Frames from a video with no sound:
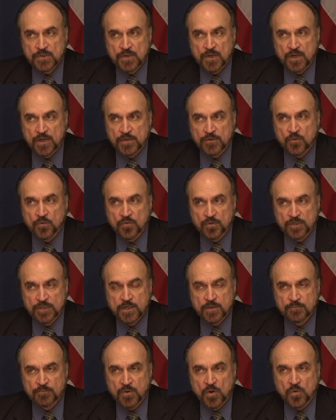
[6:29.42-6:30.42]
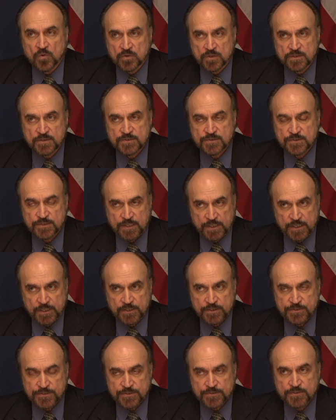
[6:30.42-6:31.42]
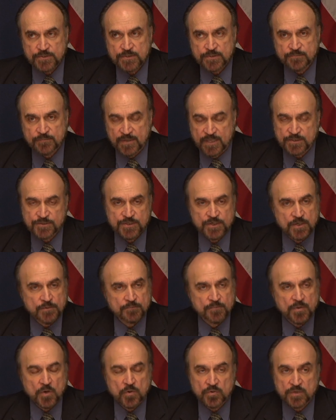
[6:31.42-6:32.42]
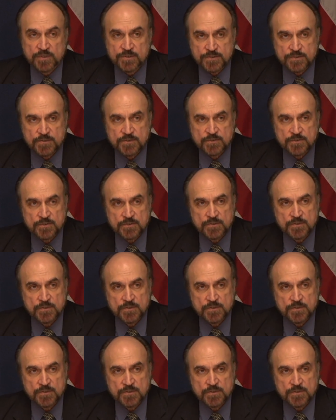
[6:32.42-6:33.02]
on all the components in it, major components.